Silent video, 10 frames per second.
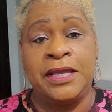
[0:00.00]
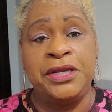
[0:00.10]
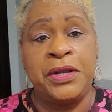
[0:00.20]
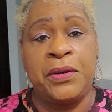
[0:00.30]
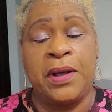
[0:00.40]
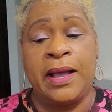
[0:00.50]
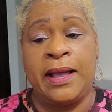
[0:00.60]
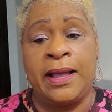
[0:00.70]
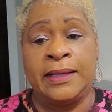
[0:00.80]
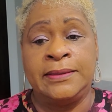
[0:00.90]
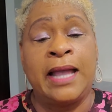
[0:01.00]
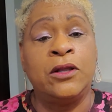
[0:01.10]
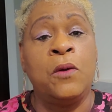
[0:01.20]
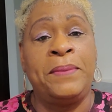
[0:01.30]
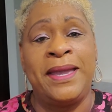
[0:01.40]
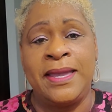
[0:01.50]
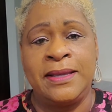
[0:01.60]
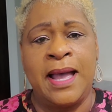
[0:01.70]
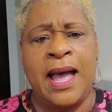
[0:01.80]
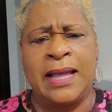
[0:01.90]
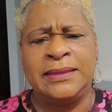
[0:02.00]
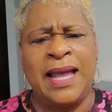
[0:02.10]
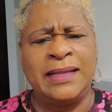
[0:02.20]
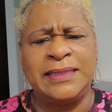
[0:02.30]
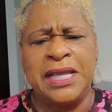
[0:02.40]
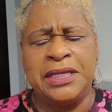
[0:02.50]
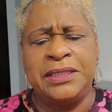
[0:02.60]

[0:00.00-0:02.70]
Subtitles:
you know, not obeying God, not